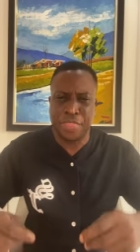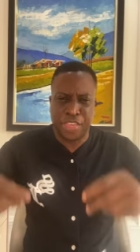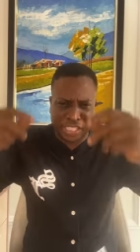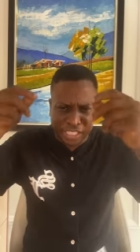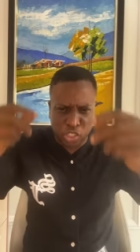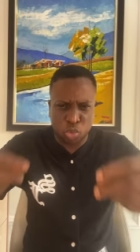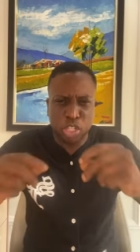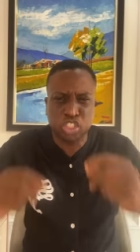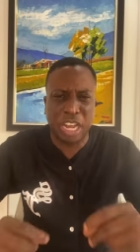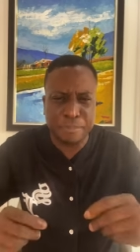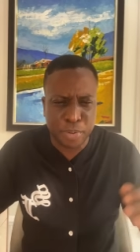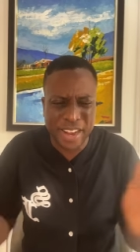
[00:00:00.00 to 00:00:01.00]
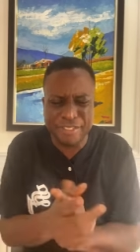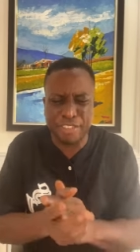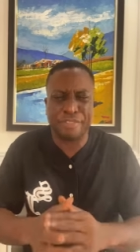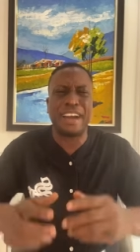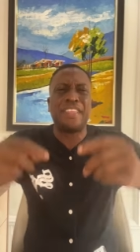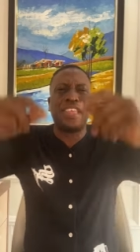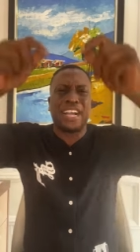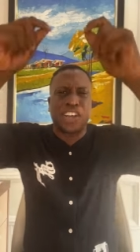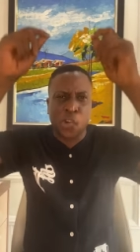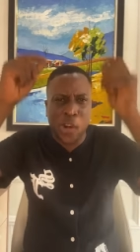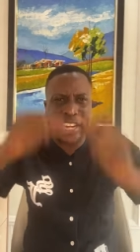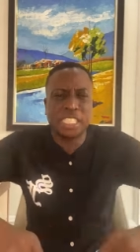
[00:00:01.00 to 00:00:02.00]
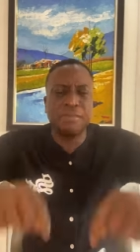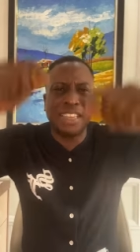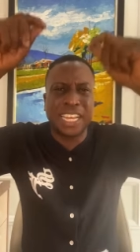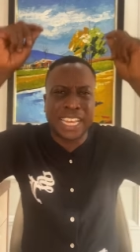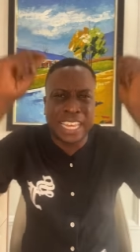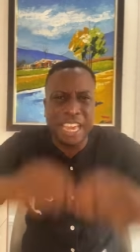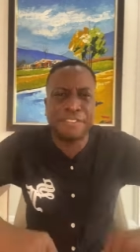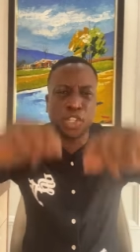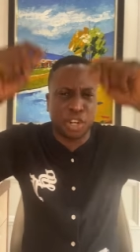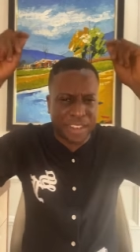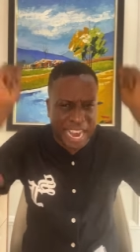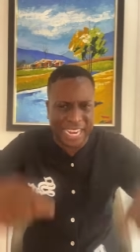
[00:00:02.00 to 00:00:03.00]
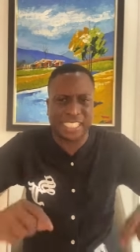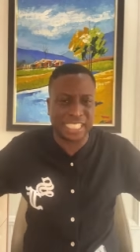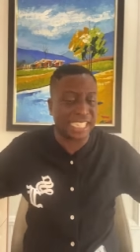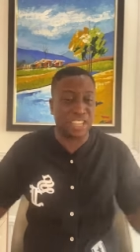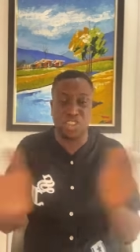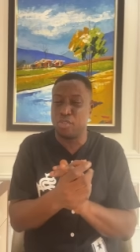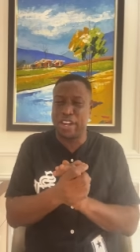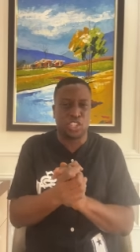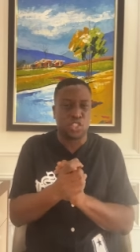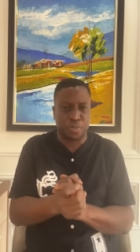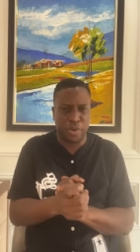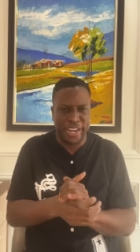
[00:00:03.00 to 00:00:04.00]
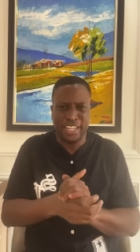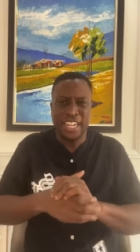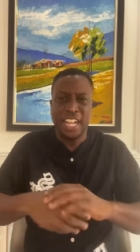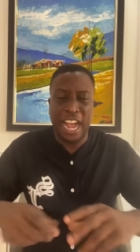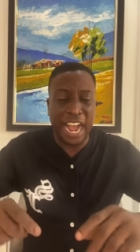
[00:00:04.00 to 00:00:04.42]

This is what you are praying for. Father, grant me the gift of access. Are you ready to pray?